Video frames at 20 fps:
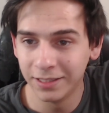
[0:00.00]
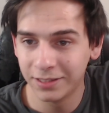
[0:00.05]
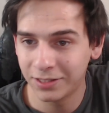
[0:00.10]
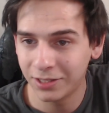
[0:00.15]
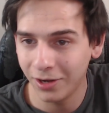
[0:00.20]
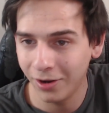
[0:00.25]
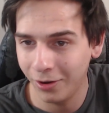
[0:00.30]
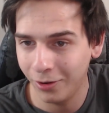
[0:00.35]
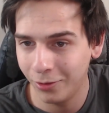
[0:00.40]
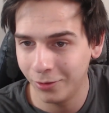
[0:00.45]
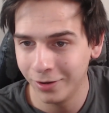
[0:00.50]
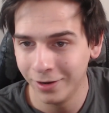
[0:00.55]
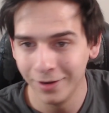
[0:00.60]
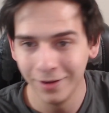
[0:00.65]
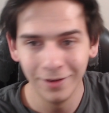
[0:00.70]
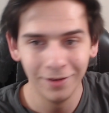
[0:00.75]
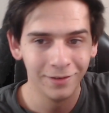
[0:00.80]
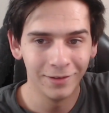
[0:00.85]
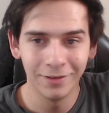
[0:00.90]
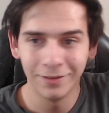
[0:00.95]
So
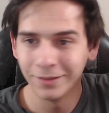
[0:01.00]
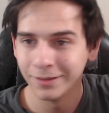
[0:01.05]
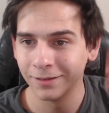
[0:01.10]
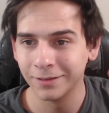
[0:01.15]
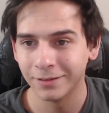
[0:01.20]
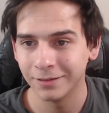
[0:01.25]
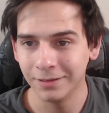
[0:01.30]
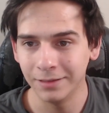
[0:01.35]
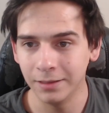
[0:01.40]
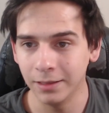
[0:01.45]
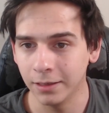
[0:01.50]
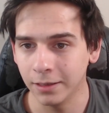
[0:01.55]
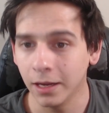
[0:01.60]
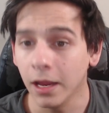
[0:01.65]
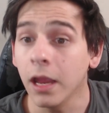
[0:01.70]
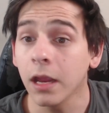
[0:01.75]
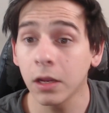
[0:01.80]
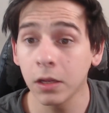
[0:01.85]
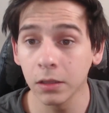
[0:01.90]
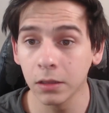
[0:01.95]
yeah,
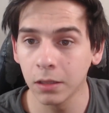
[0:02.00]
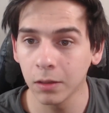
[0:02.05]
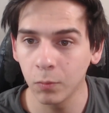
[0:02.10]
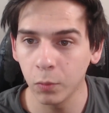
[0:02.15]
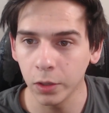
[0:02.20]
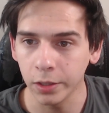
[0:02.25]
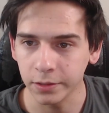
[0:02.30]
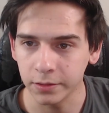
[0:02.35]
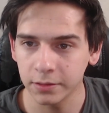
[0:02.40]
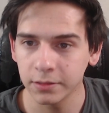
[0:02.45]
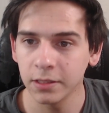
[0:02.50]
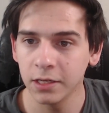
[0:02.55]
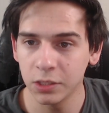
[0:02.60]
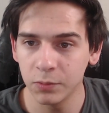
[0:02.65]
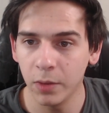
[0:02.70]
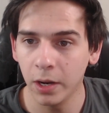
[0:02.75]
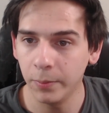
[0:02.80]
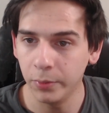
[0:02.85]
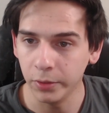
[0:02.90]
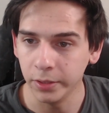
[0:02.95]
it could look worse is
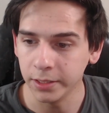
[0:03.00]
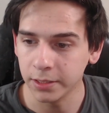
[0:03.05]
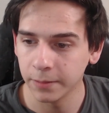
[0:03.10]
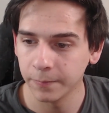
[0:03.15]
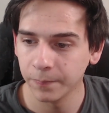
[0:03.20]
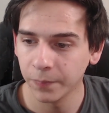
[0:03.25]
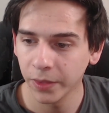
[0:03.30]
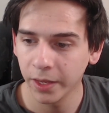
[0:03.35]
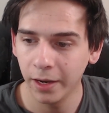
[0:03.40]
my point.